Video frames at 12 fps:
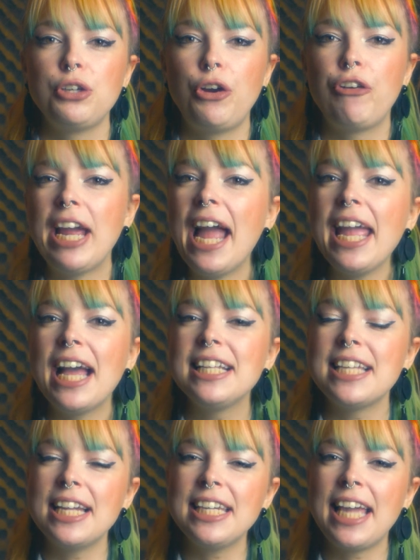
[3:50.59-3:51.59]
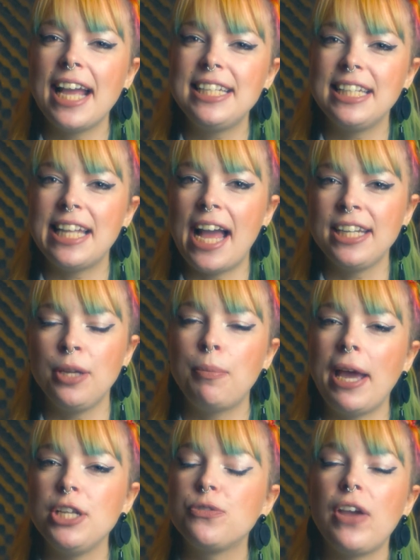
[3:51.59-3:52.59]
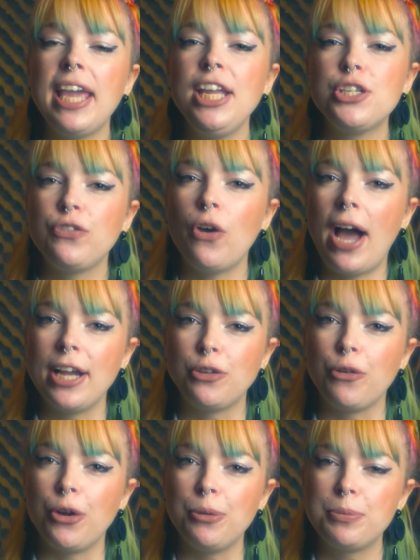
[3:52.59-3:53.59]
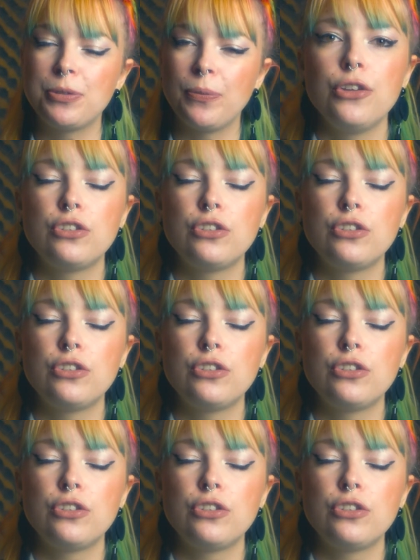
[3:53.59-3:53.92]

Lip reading: Create a dedicated landing page for each of your ad groups